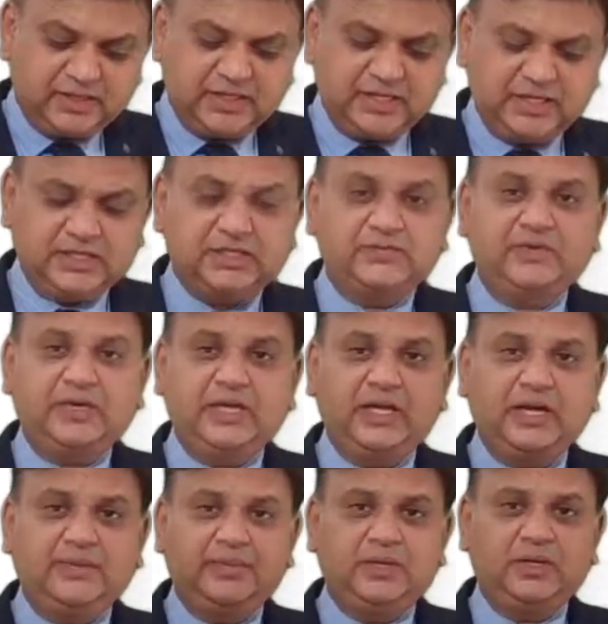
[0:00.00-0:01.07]
that is working
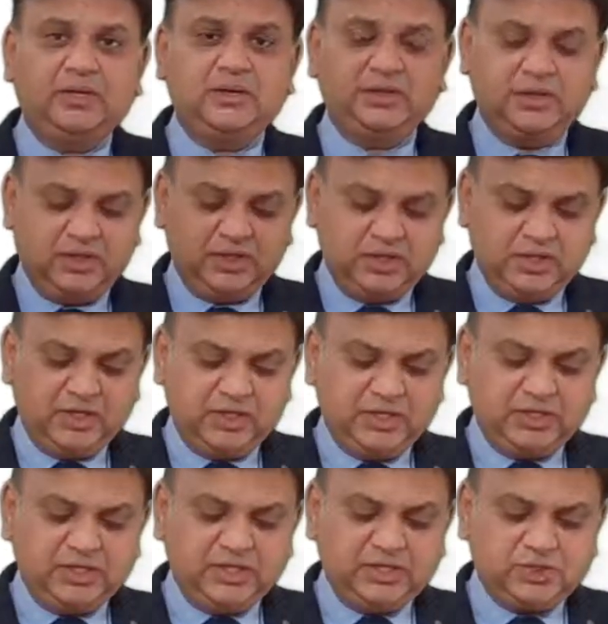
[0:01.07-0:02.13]
capital.
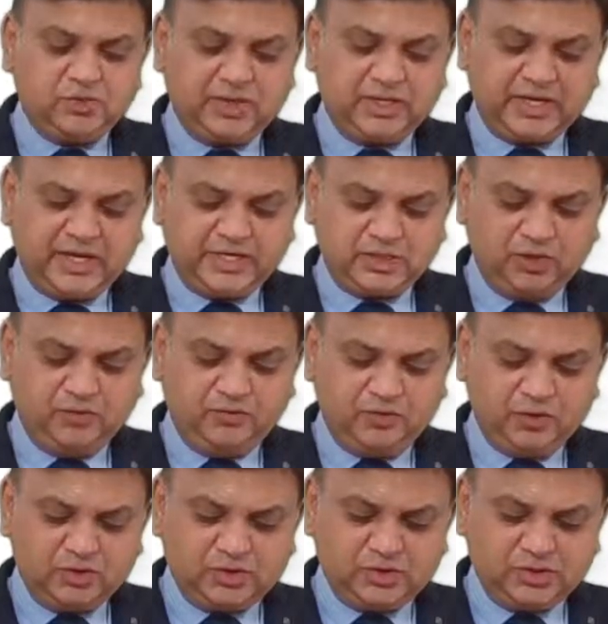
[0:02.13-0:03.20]
These two are cash
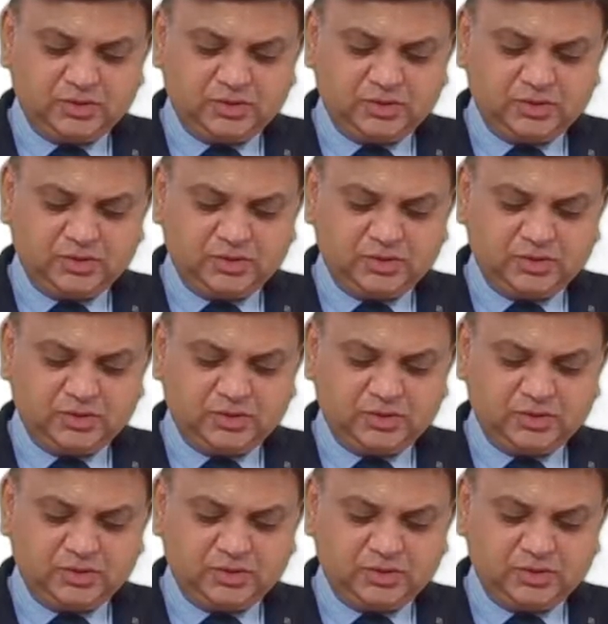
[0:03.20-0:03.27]
outflows.